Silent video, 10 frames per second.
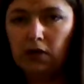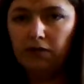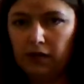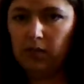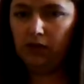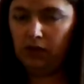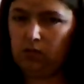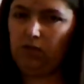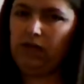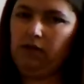of fundamental theorem
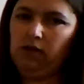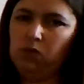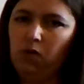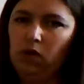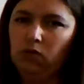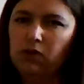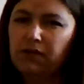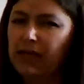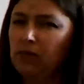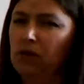of calculus part 1. We haven't
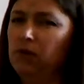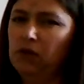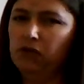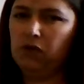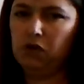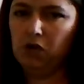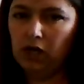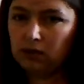like reviewed it for a long